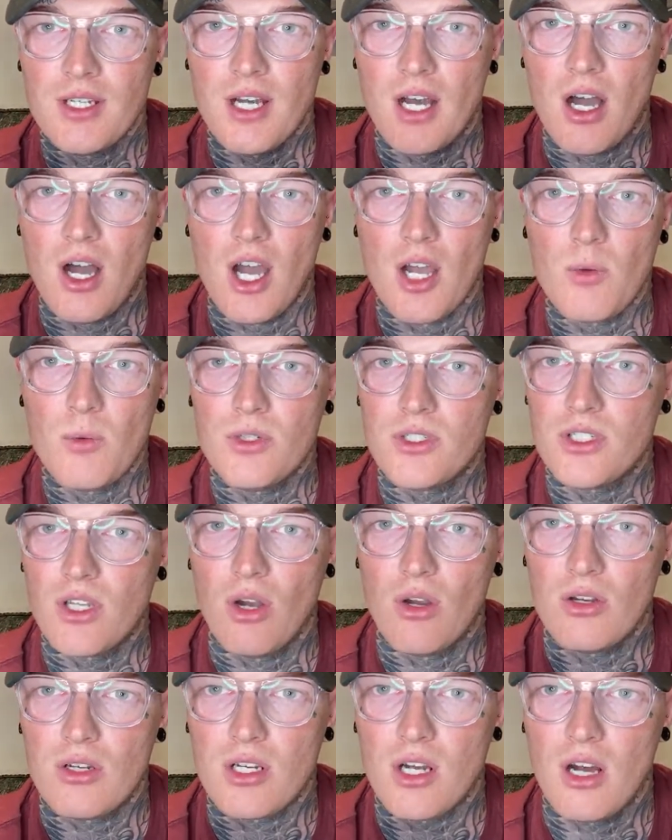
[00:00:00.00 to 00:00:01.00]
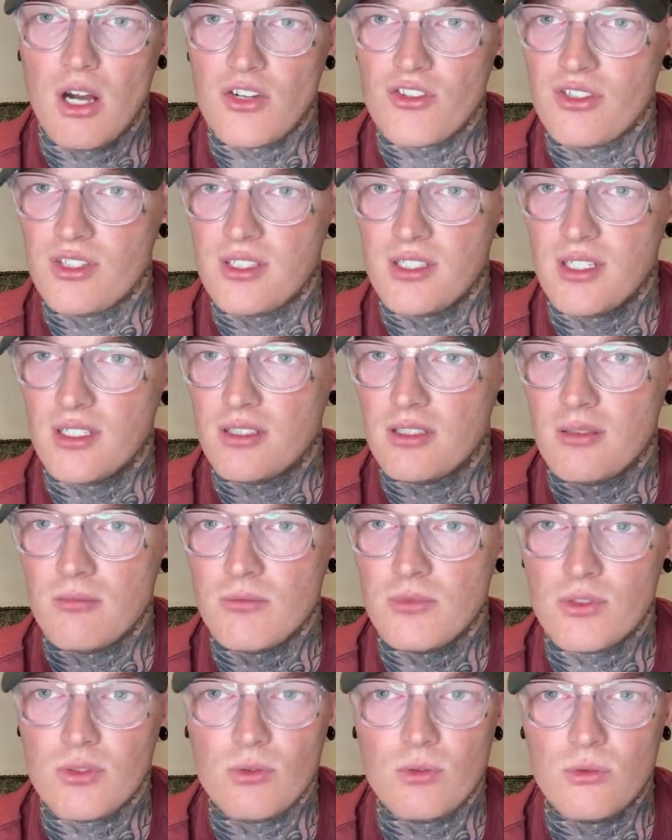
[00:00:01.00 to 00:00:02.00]
I would go cartridge
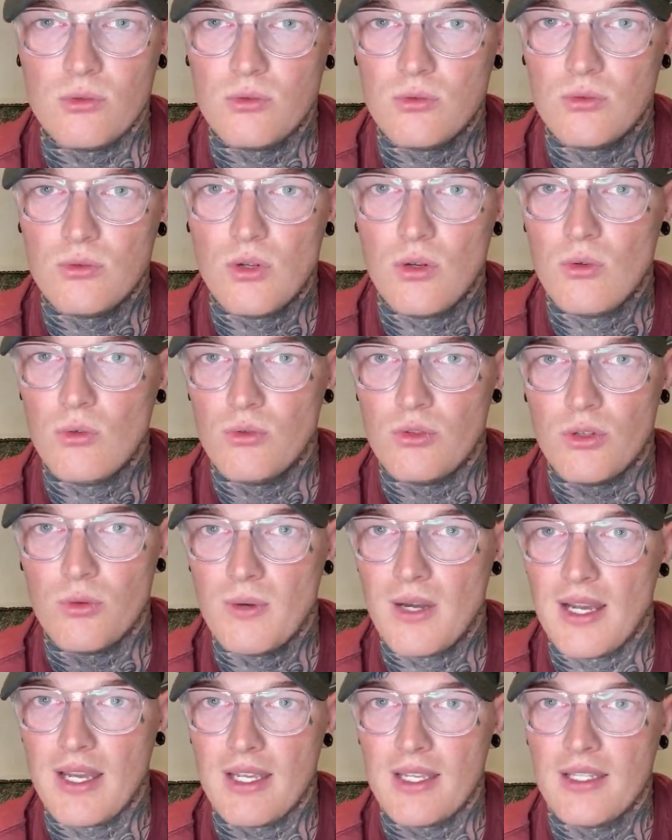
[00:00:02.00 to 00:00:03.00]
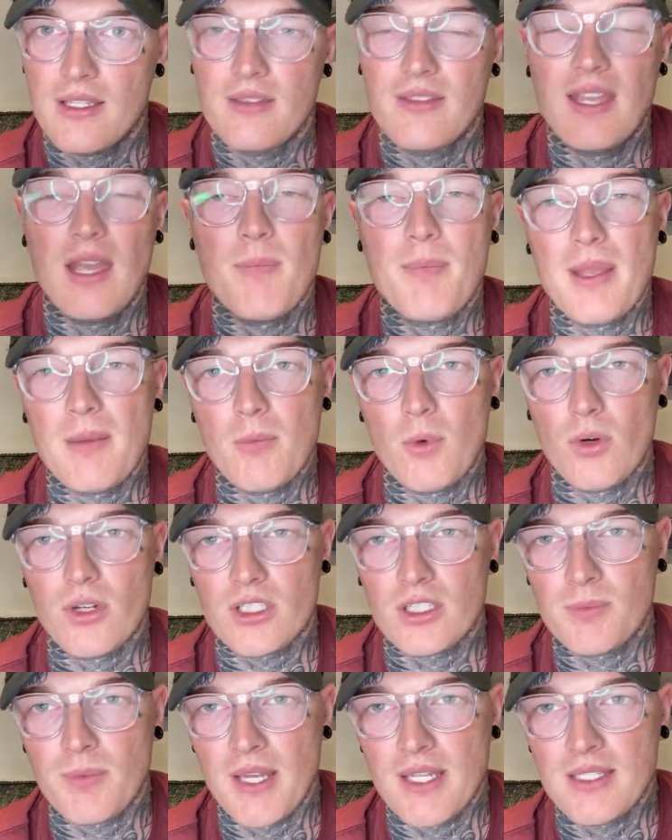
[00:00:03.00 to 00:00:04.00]
systems all the way. They're a bit more
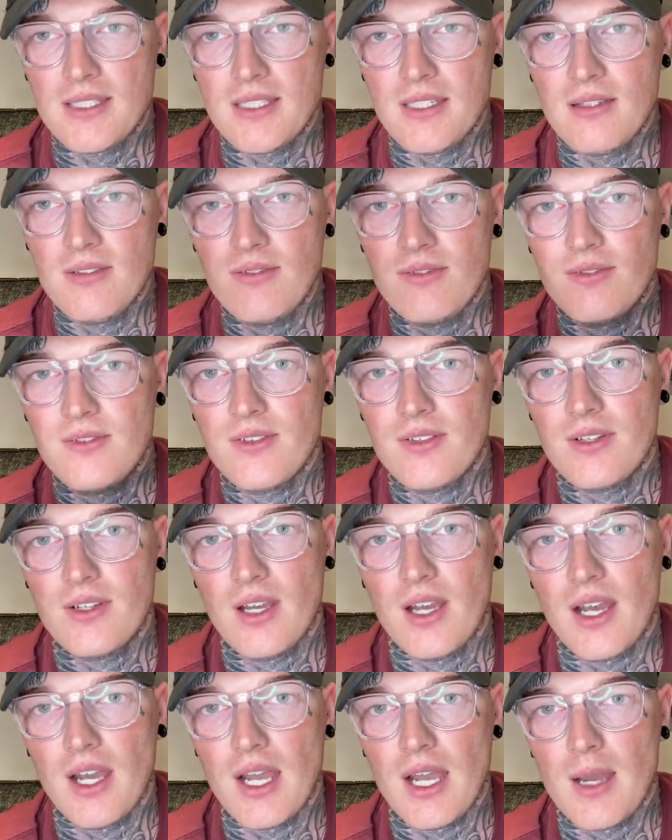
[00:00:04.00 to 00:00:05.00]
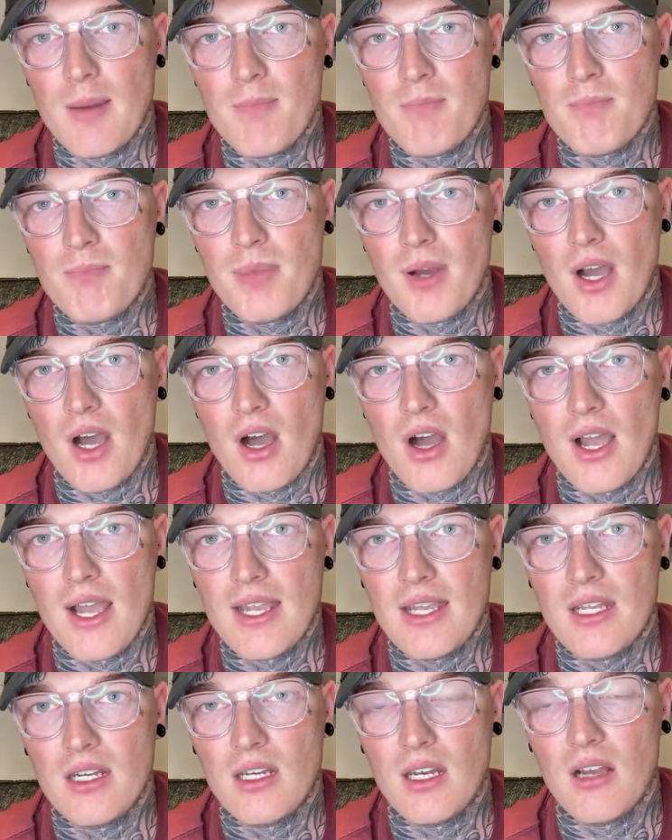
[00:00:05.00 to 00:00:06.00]
expensive, but
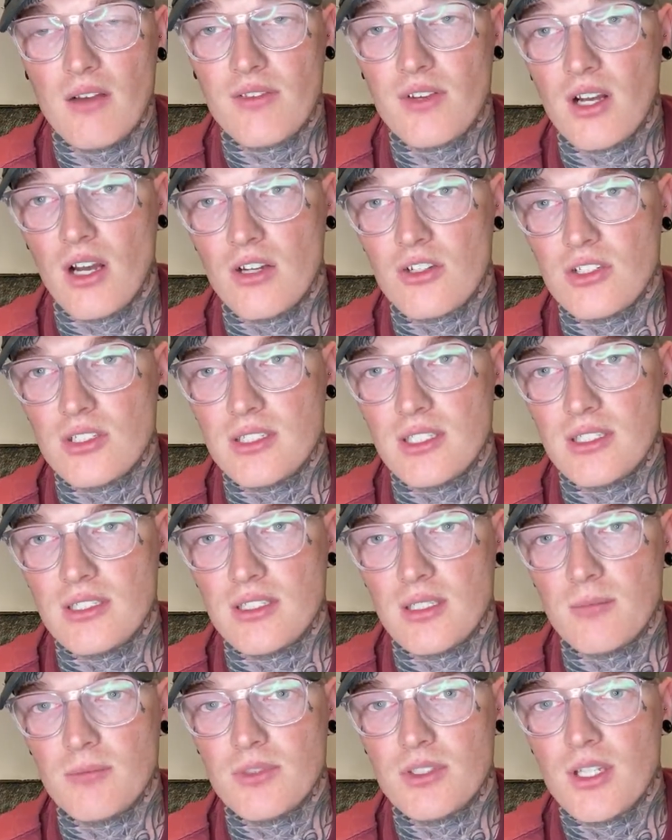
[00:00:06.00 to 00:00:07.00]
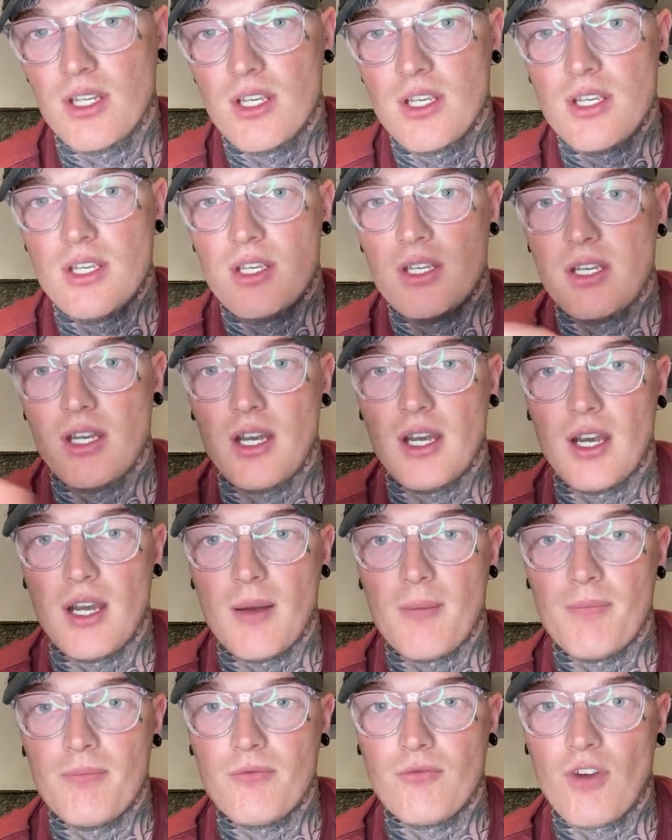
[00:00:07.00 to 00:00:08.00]
I love cartridge systems.
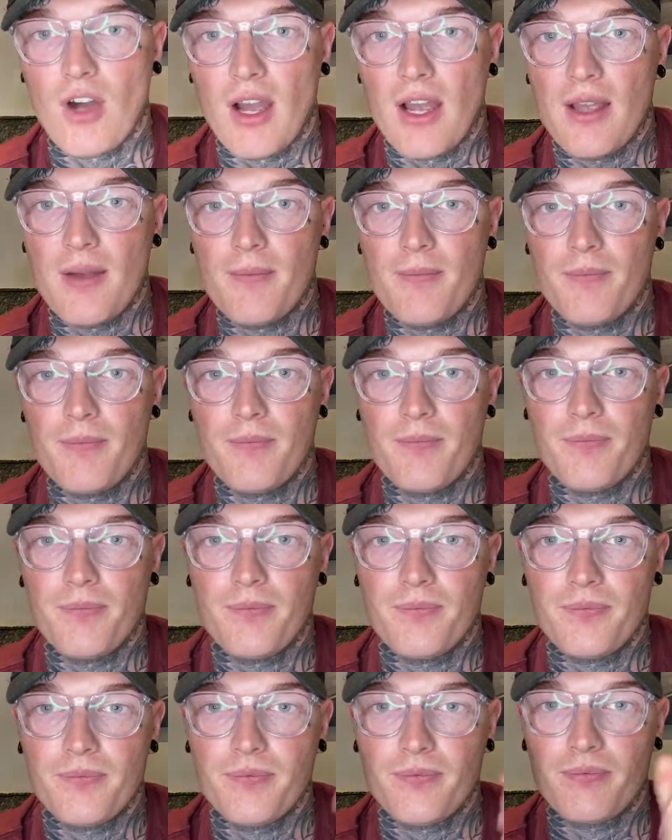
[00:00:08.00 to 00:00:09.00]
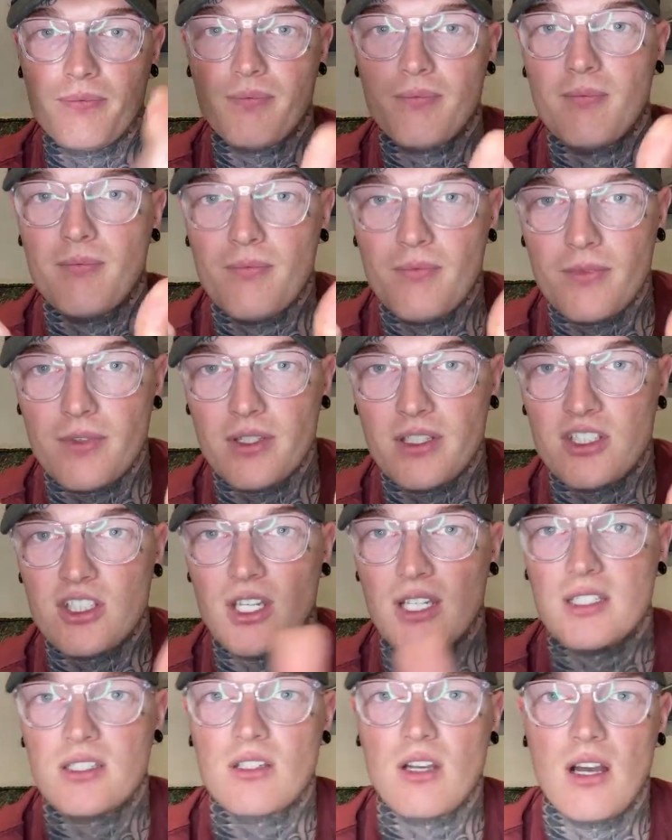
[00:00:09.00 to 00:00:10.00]
Right.
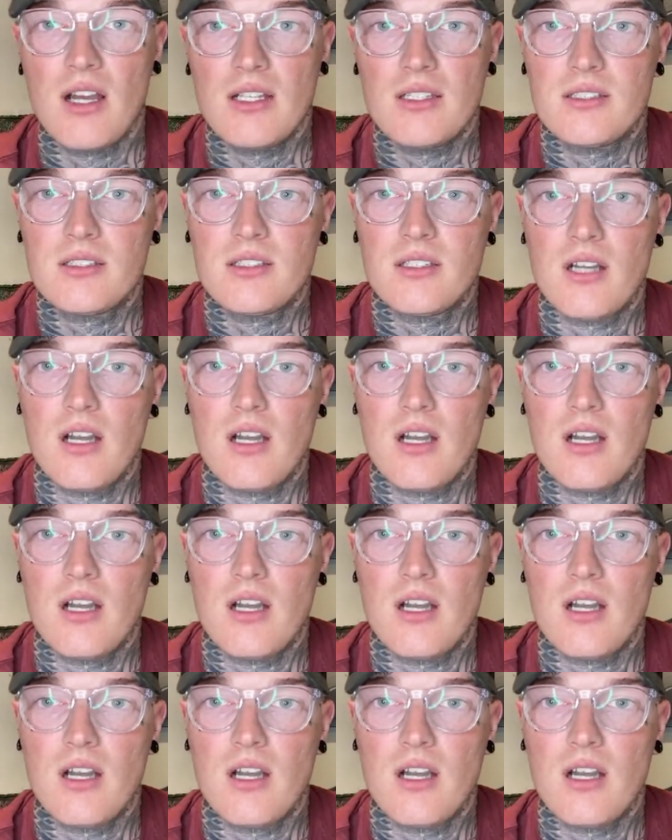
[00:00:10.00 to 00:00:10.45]
Cheers, guys.